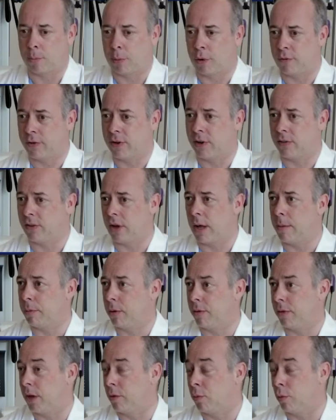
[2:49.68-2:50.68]
a perfect example
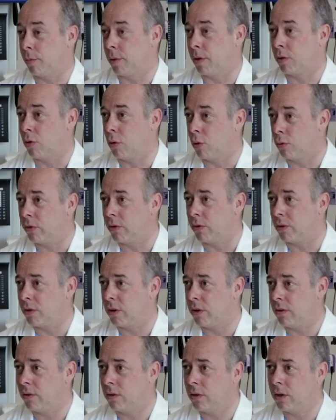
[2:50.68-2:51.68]
of that would be Crohn's
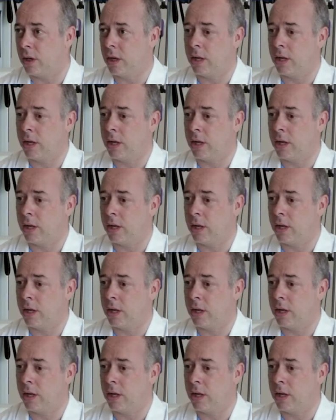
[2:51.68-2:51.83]
disease.